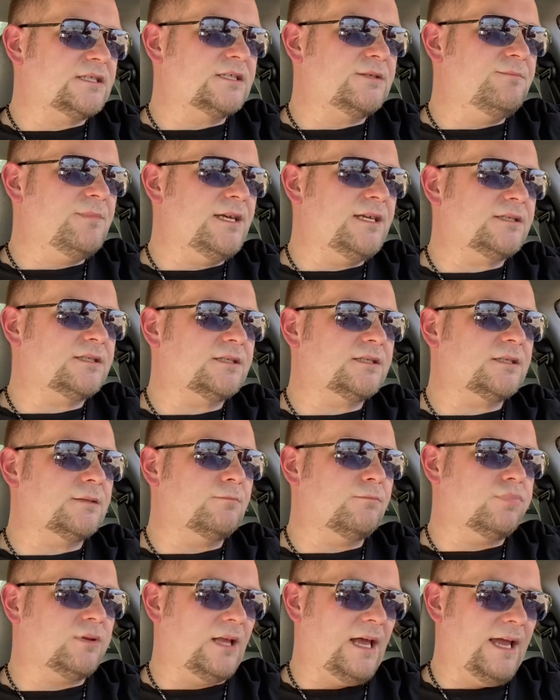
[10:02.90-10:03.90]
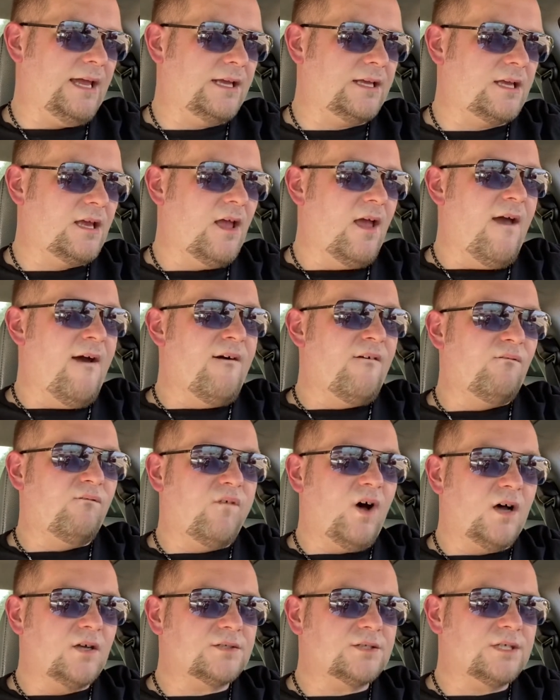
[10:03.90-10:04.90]
Miss Blank
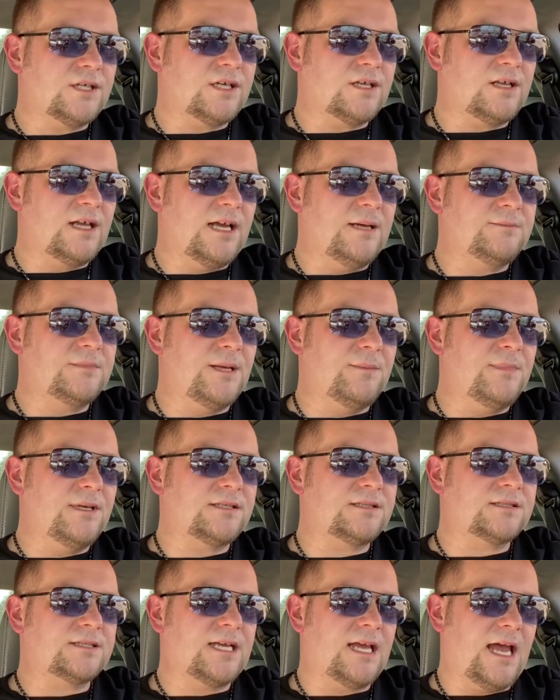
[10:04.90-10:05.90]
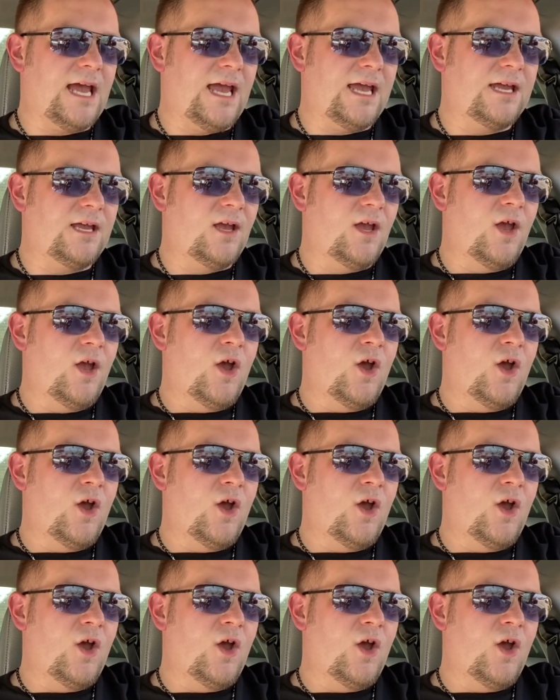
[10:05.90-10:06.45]
falsely claimed that Miss K